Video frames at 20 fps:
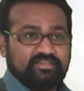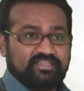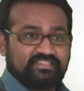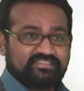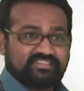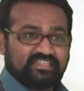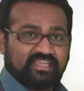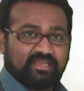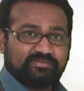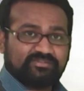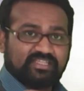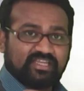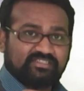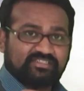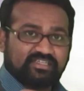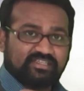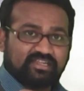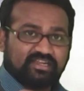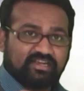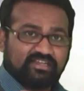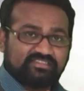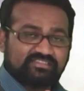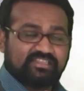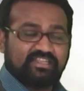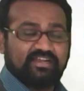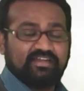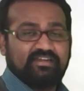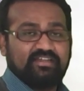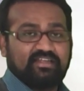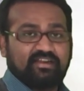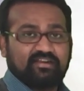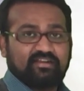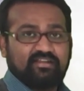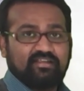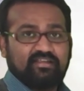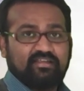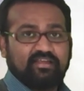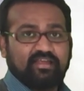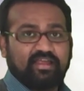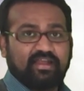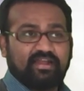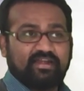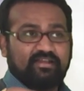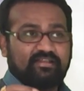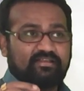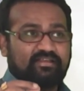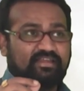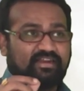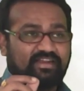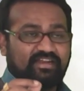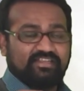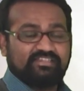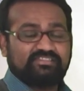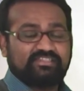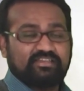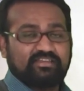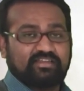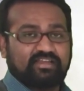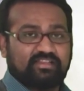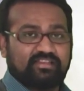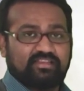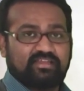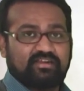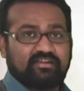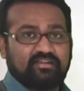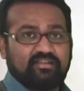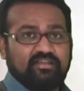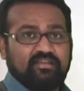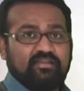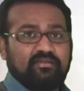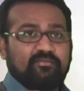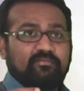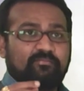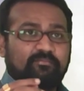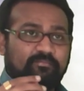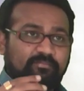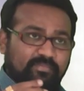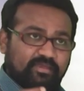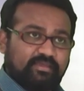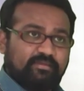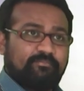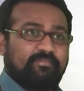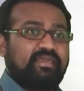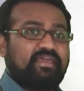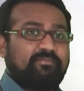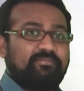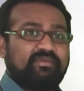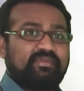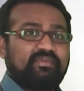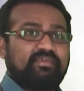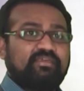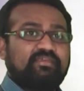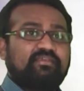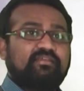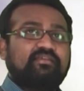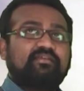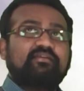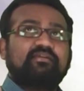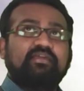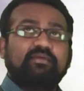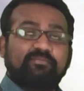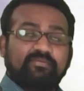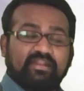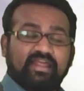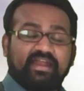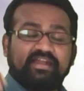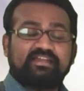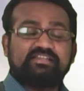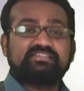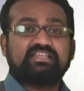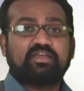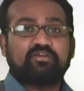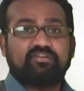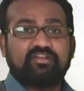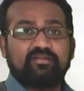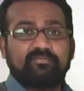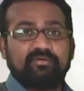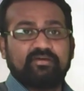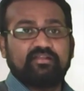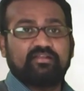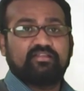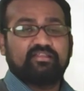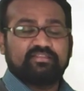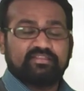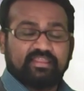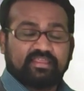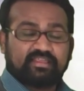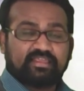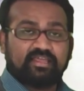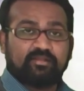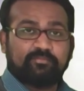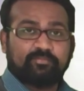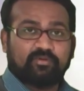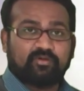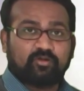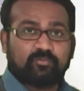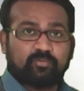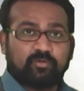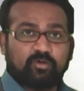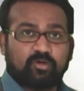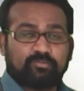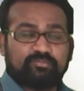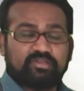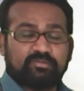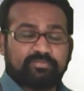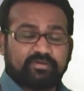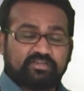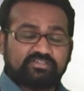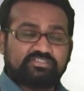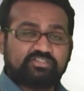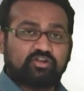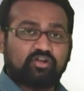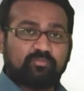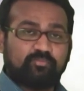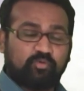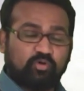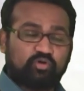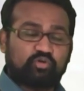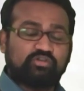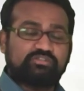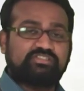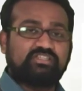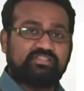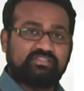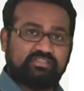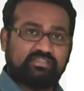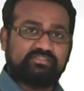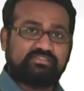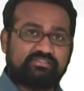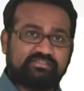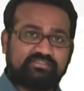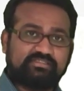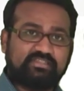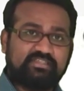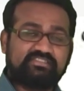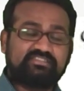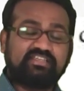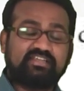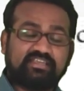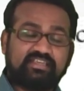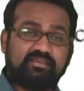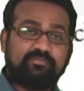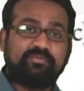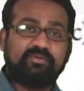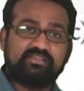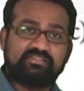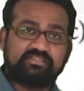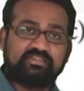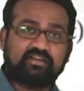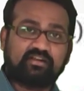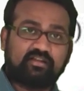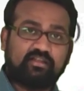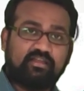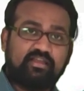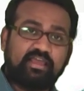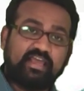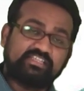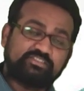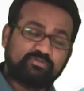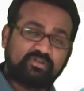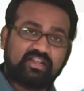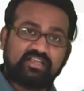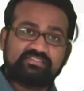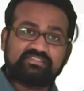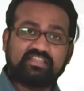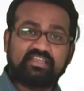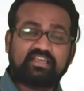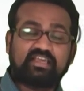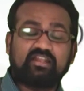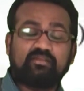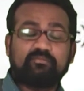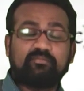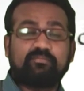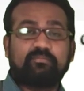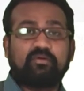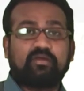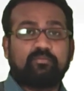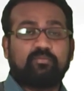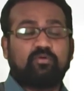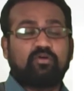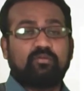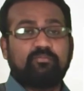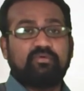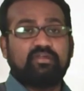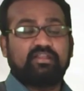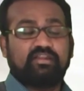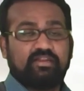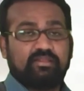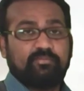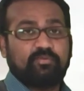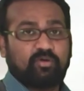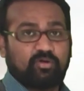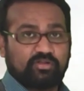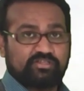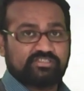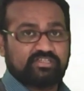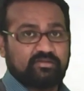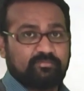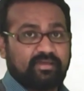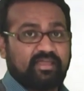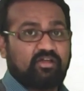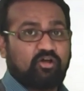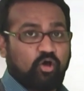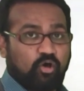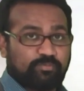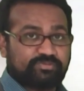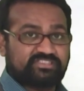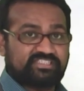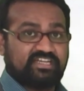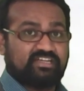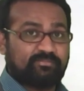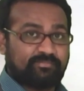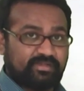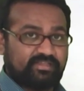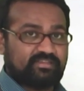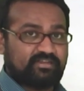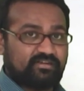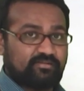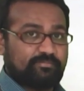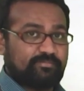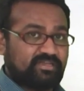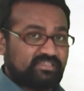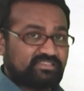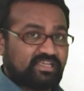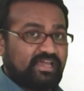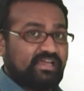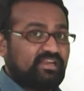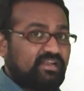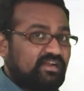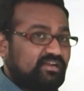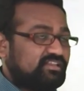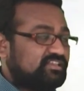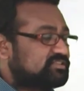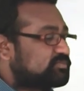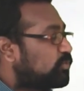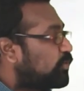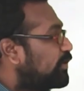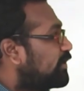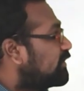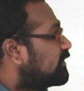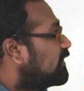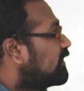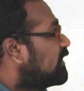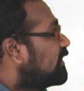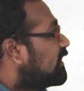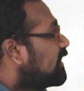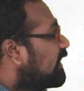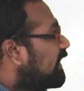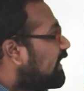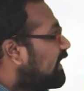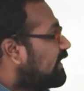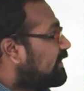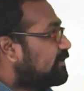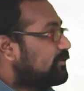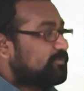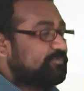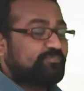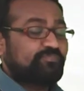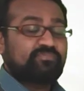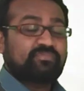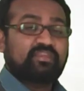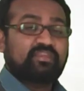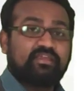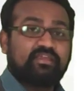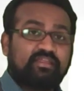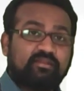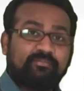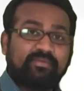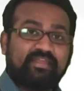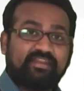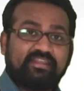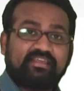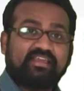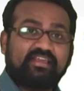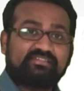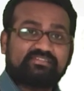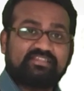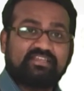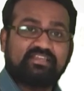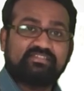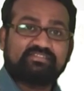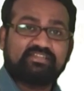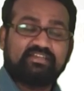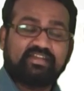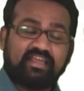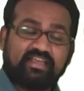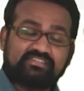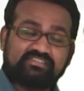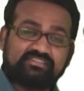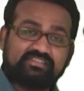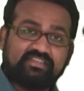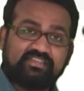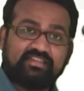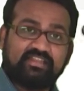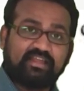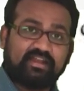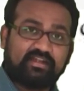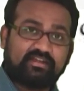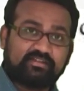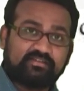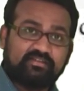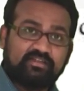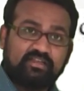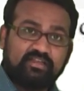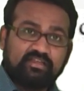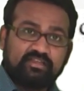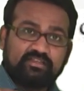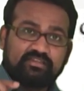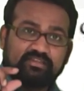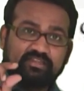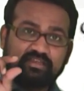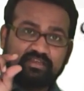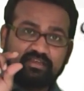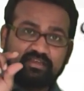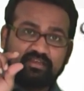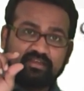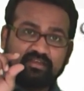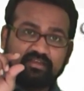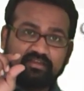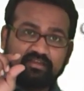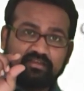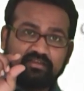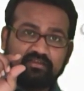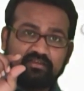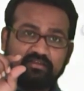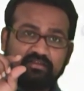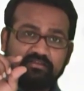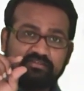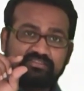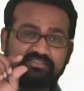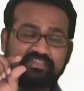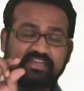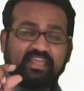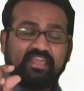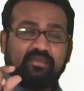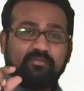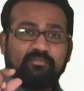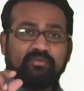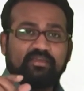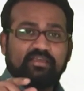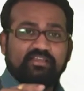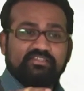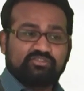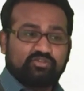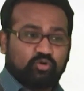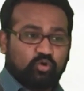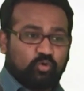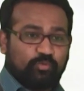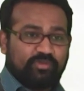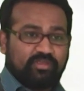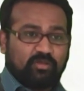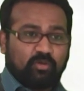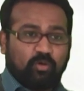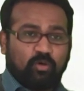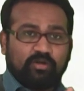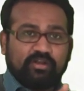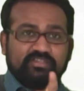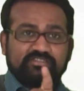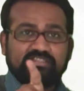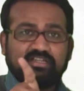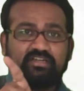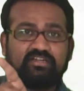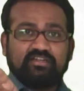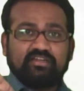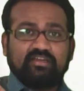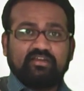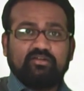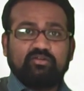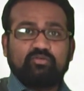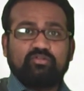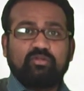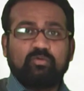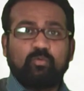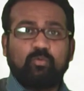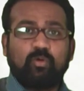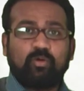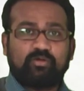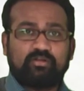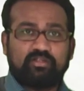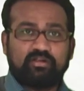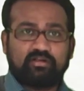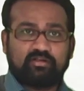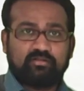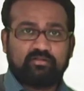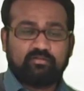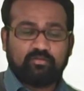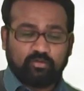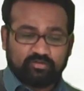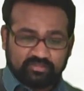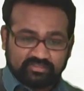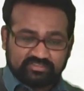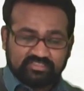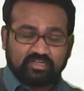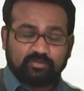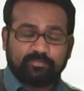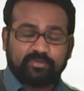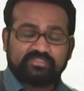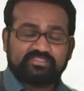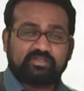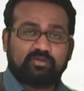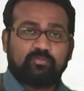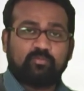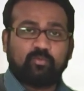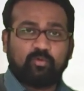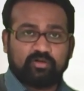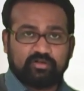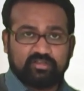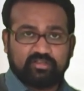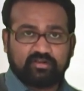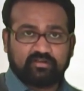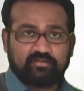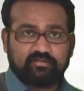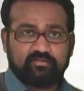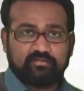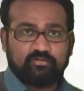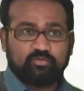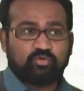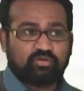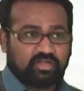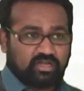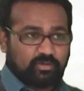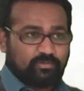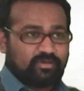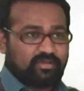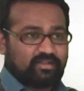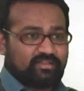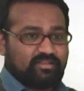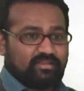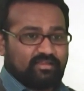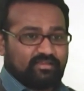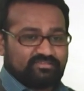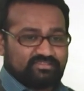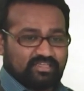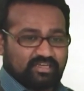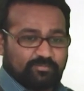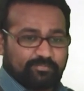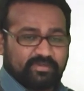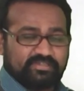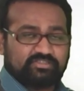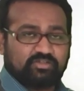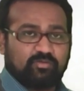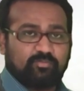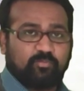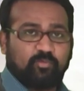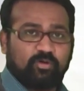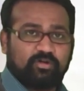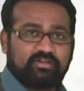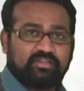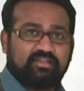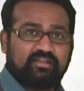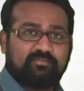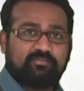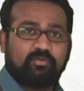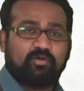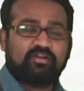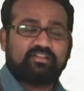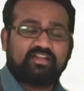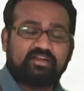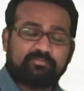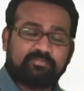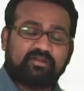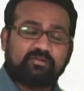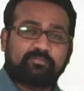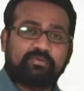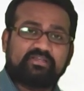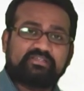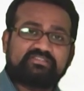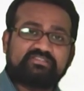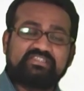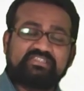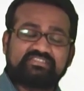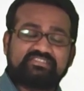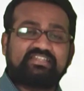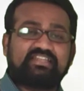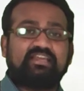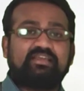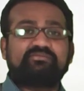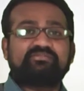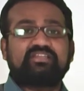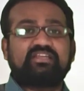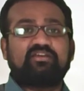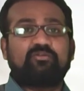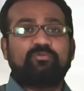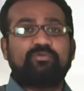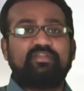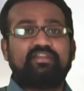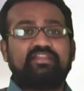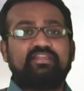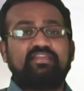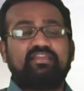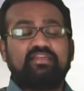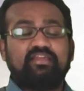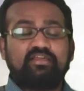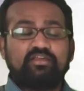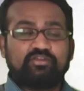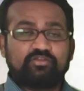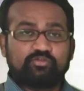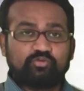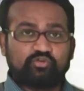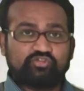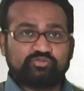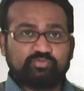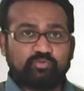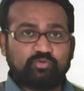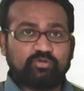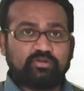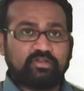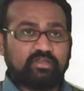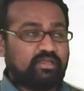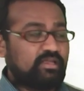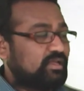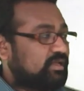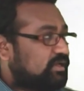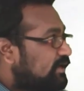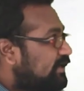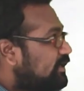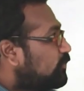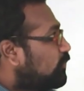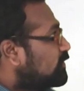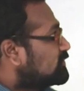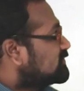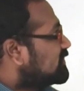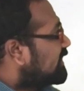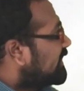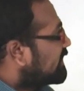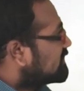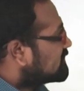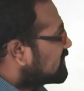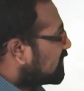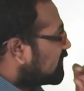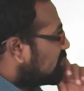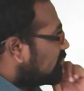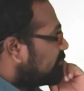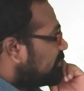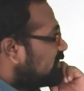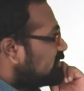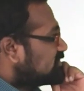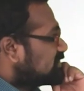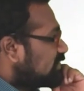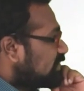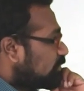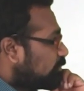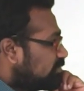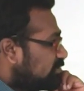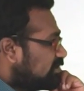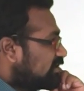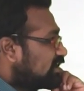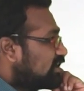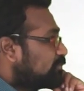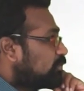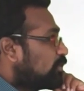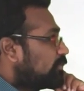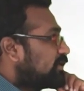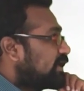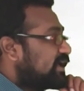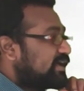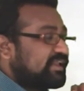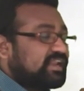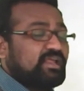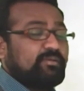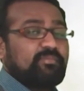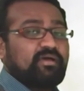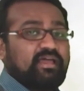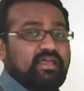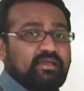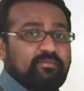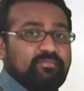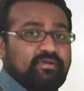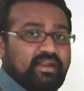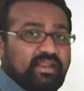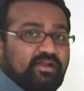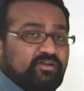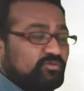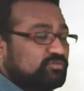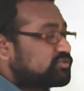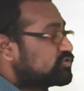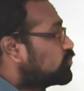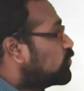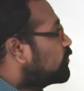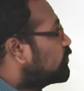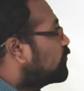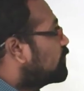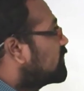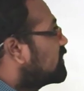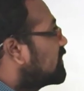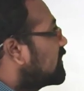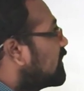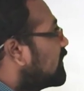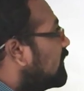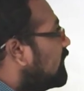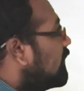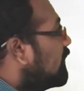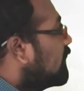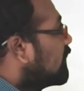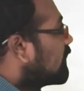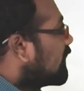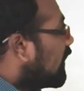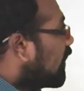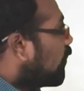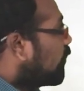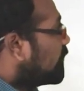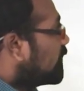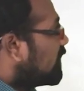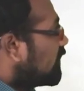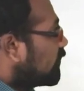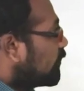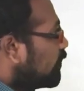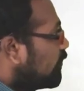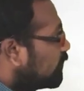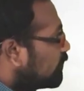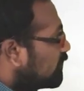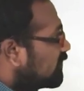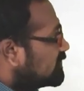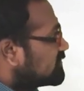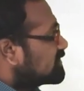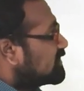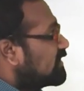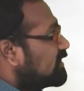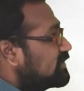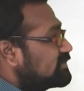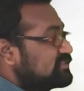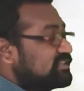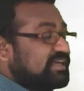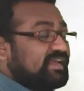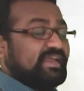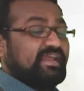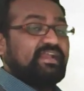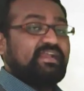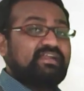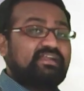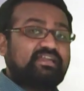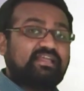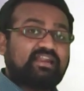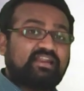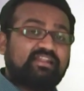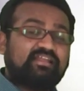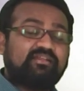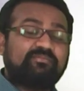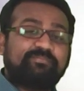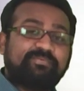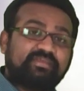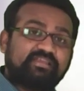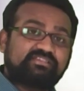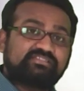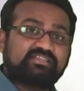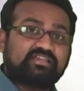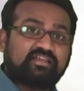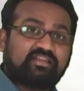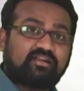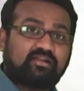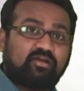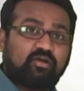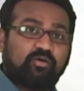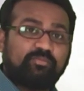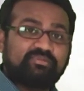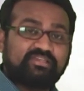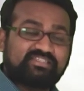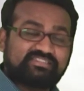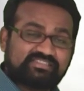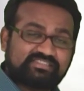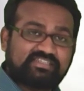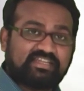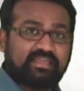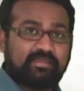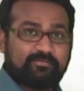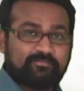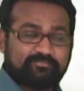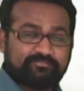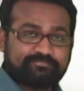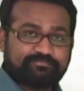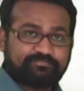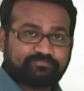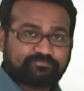These stems are generally slender and greenish in color. Maybe if light is available, they can perform the function of photosynthesis is the key feature, as well as they can perform reproduction by offset method. Please highlight this point. And in many cases it has seen that the stem is growing horizontal to the water, on the surface of water. To cover the surface of water, for that purpose these stems are very useful. It was the external feature with the help of diagram I am trying to show you here. Now we are going to discuss the internal feature of the stem.